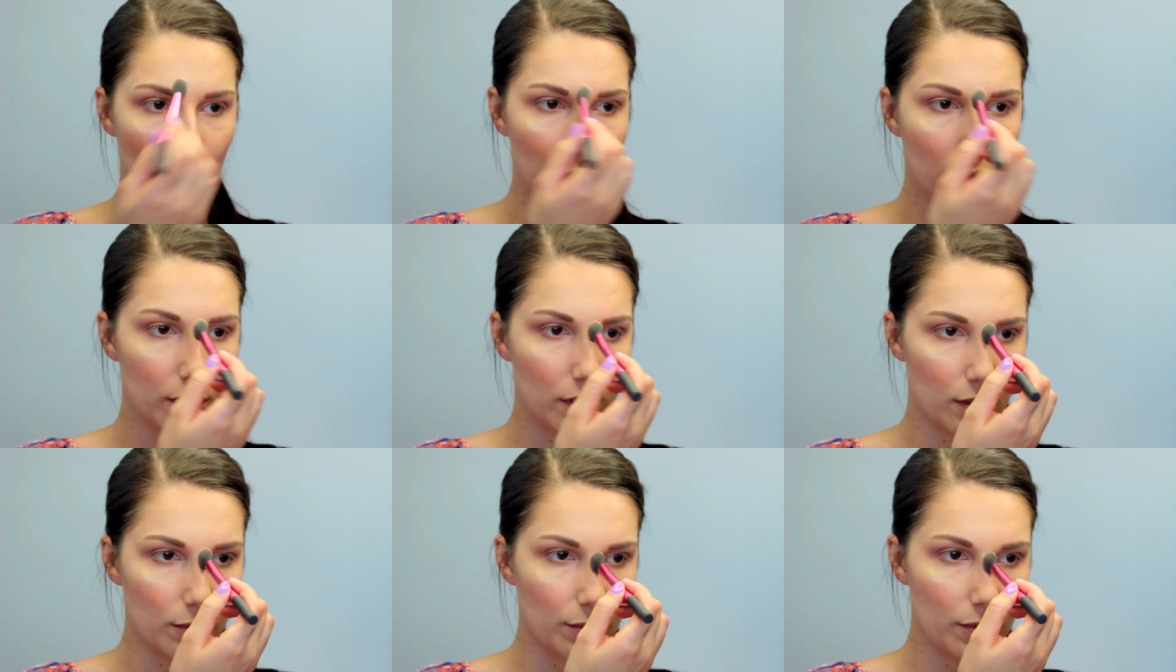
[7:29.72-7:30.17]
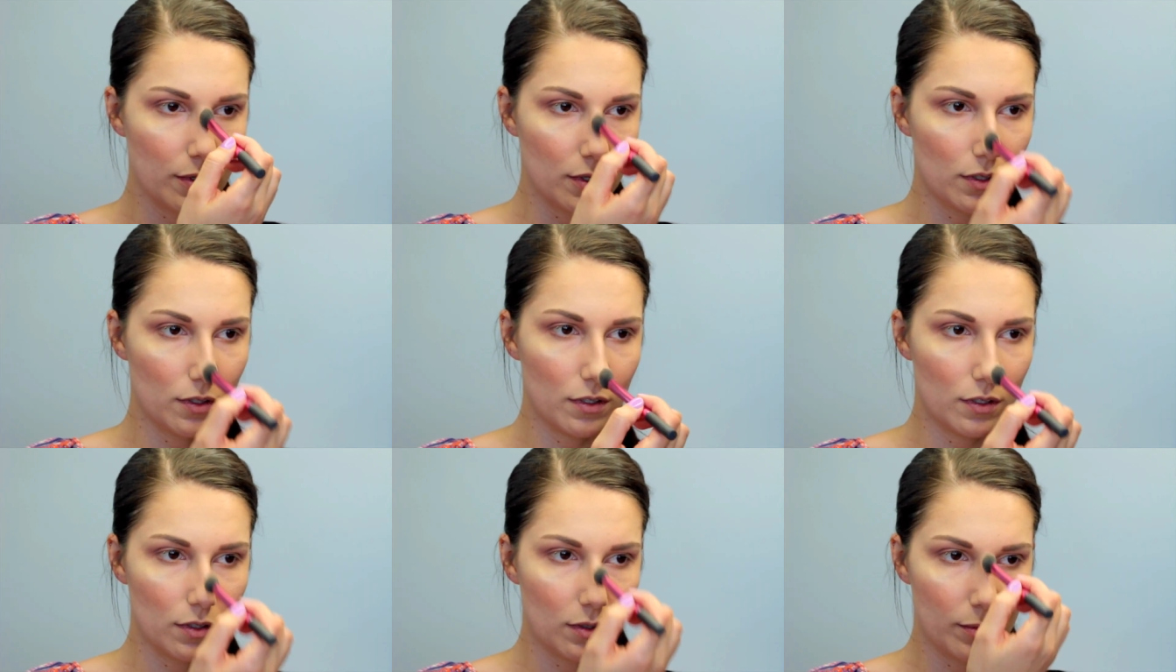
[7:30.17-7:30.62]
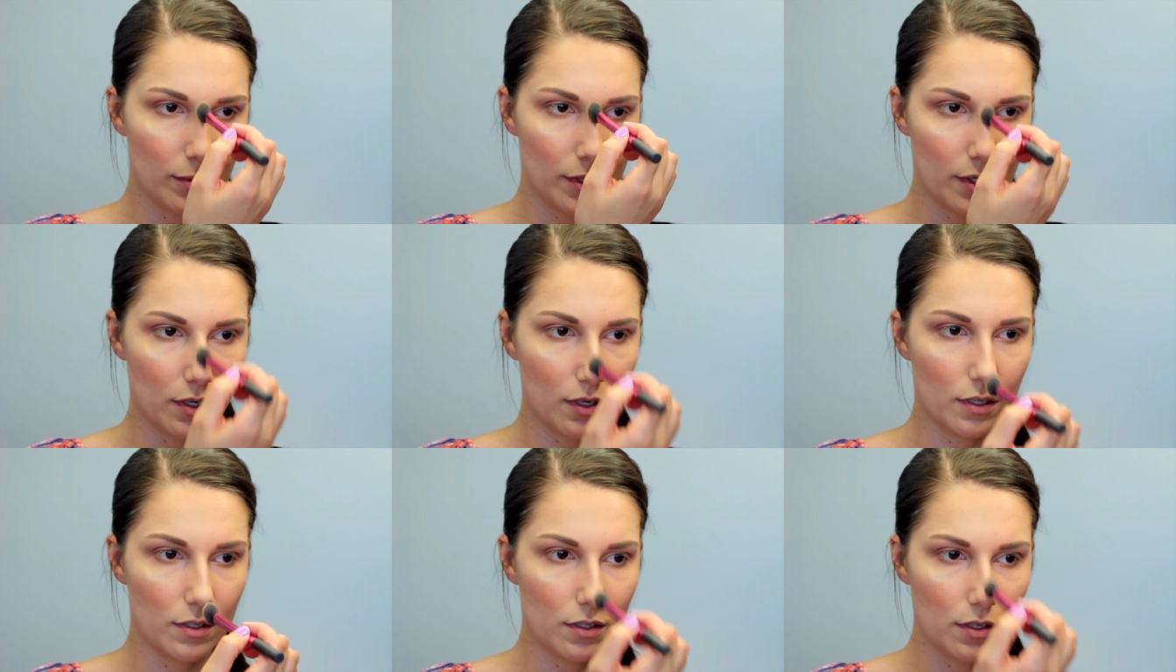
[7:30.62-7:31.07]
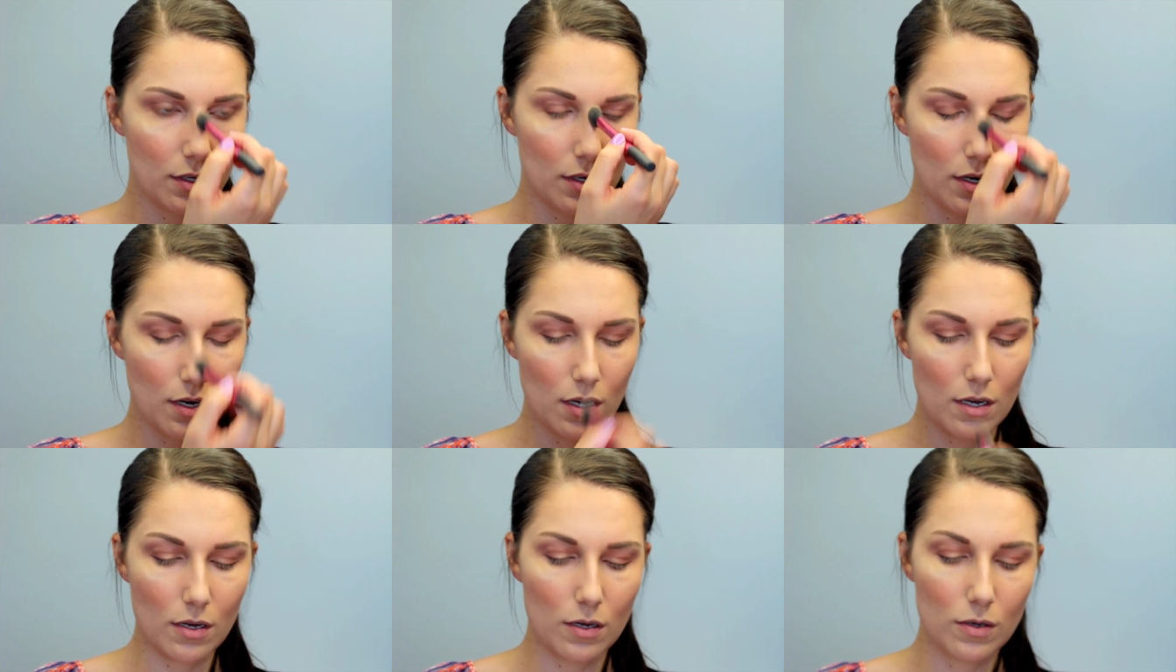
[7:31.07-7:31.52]
We're gonna put a little bit on the
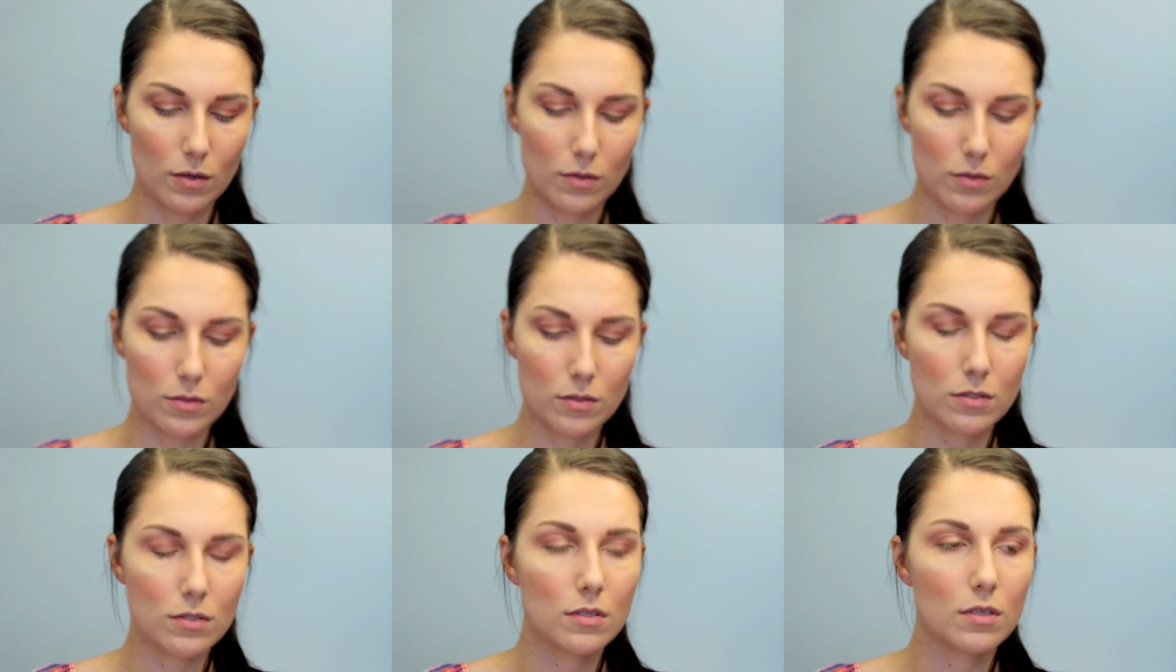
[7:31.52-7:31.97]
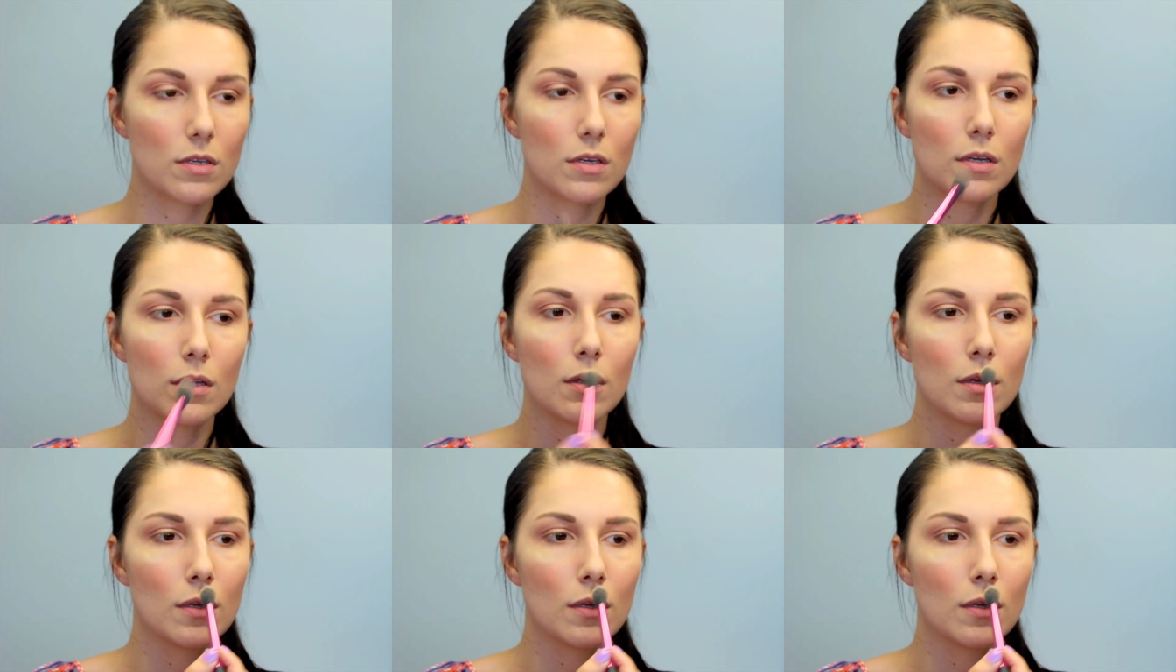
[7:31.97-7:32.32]
nose.